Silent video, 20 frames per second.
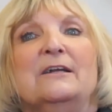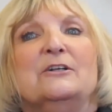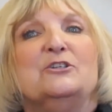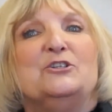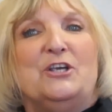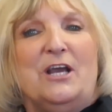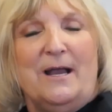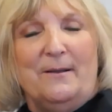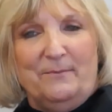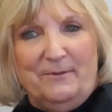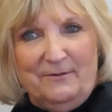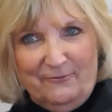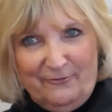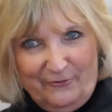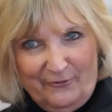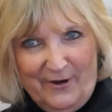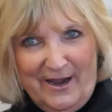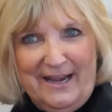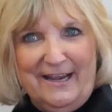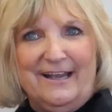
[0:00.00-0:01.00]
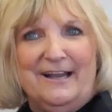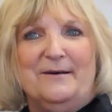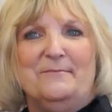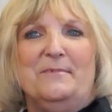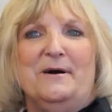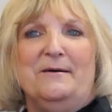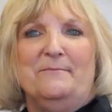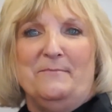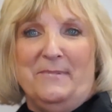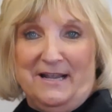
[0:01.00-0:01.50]
Chaplain Frank come
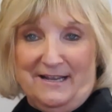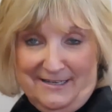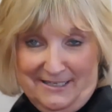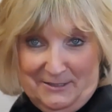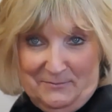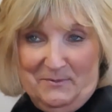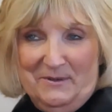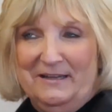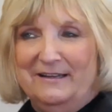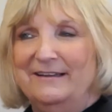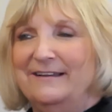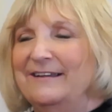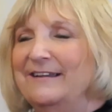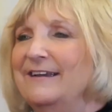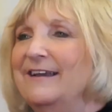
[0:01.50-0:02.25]
up, my husband,